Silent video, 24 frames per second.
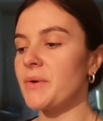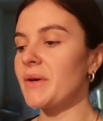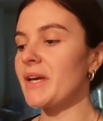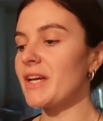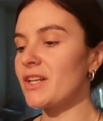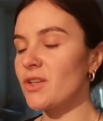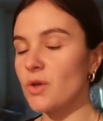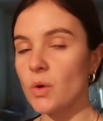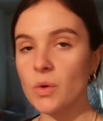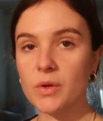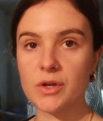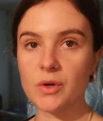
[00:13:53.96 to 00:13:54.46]

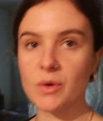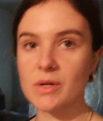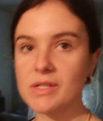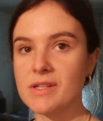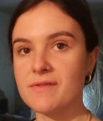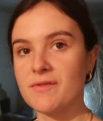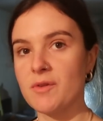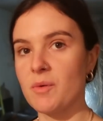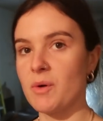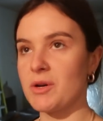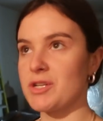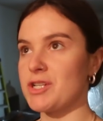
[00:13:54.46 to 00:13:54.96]
Ignore the noise
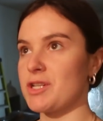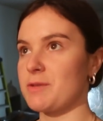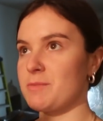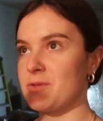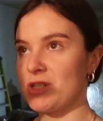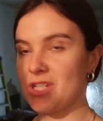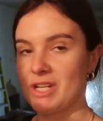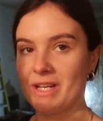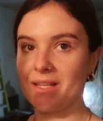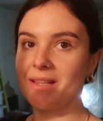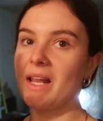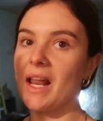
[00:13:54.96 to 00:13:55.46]
of the washing
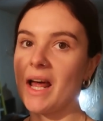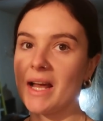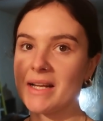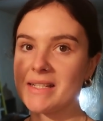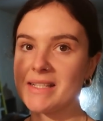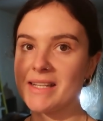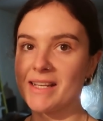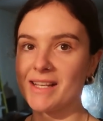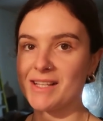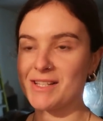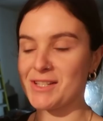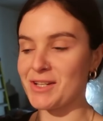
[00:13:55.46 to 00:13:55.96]
machine, the
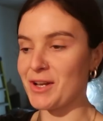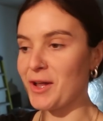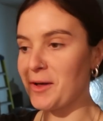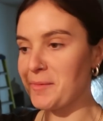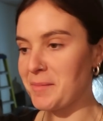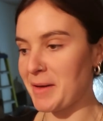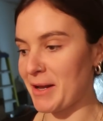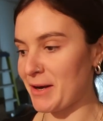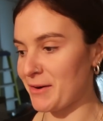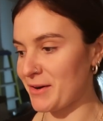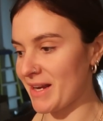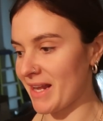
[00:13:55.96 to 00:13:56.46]
lighting's a
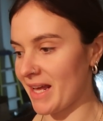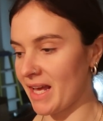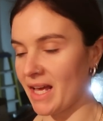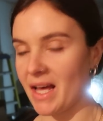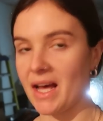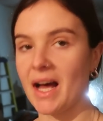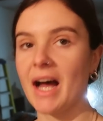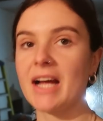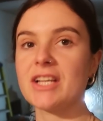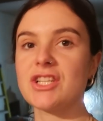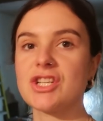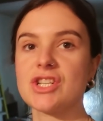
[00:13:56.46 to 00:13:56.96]
lot better in
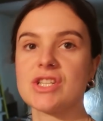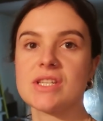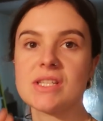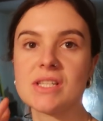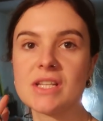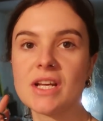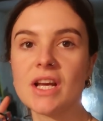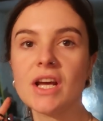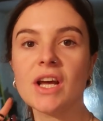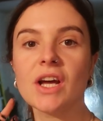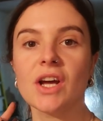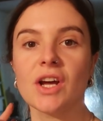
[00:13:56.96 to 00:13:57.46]
here. I
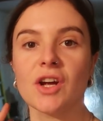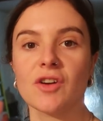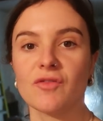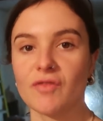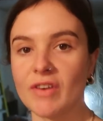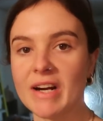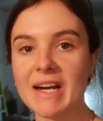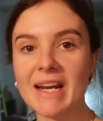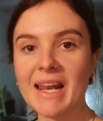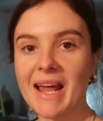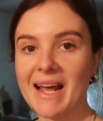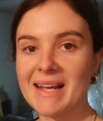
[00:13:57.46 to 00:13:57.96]
just
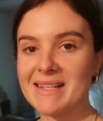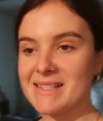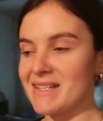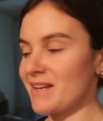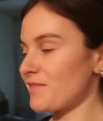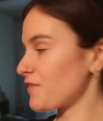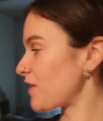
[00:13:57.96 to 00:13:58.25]
realized